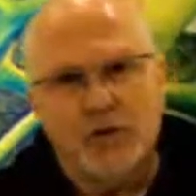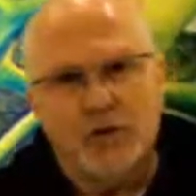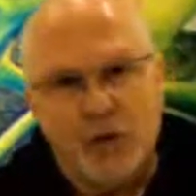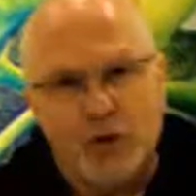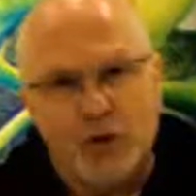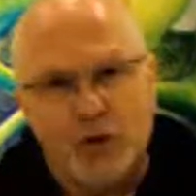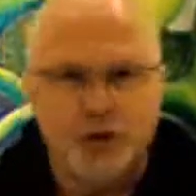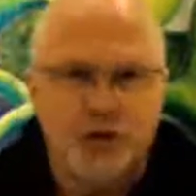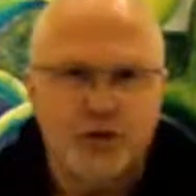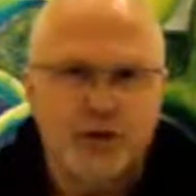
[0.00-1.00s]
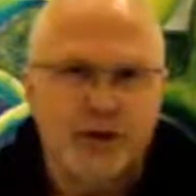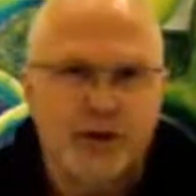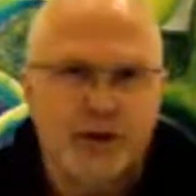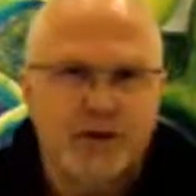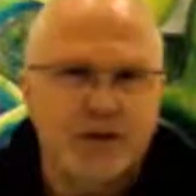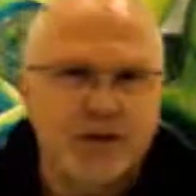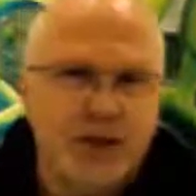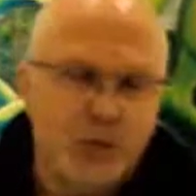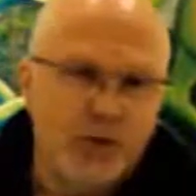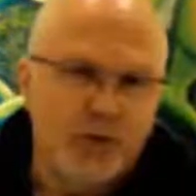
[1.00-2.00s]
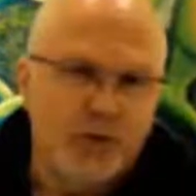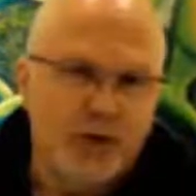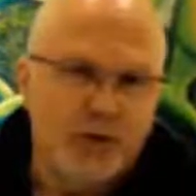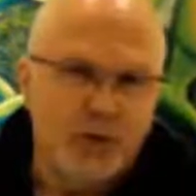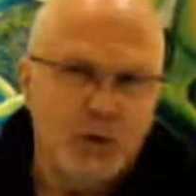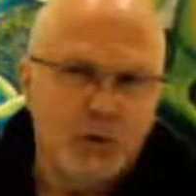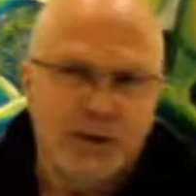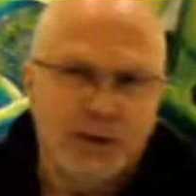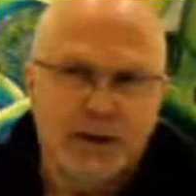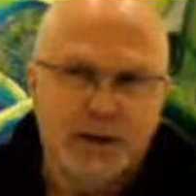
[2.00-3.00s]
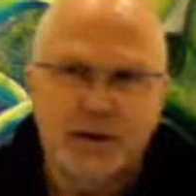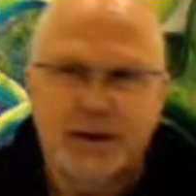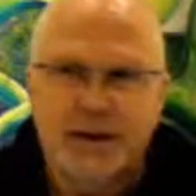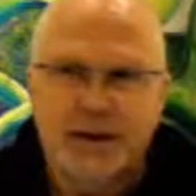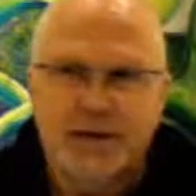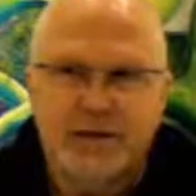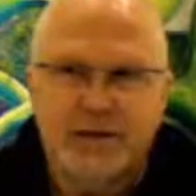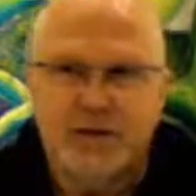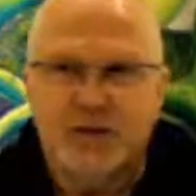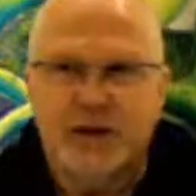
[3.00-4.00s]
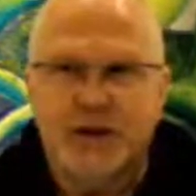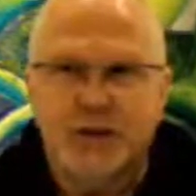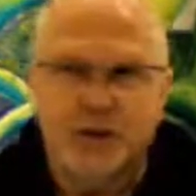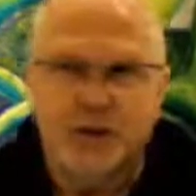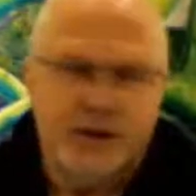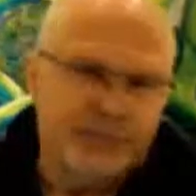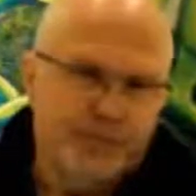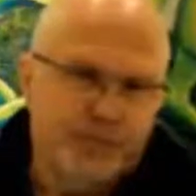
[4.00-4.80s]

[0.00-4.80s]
thought pushes that you can take with you after the webinar and start using